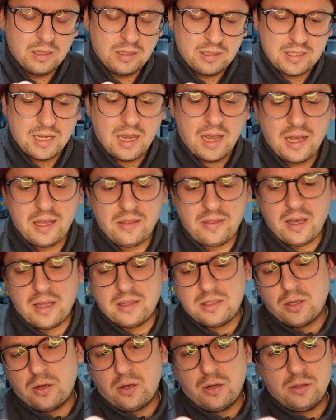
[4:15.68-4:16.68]
Tie
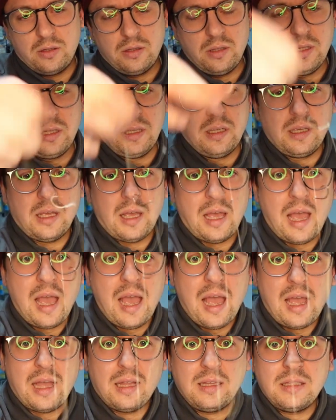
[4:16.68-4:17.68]
that on,
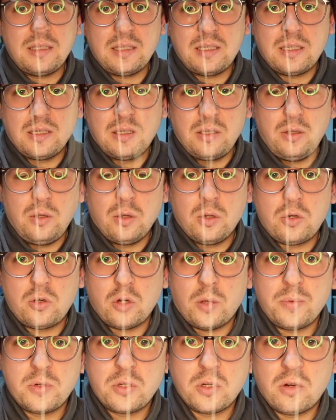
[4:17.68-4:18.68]
and your
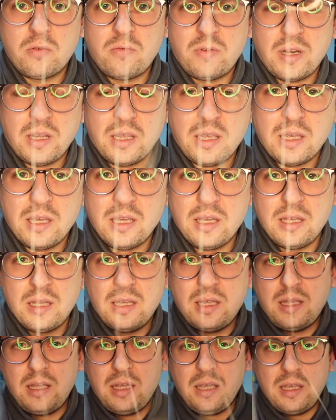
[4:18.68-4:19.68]
drop shot rig
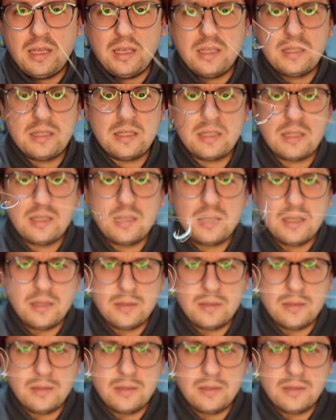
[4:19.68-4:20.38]
is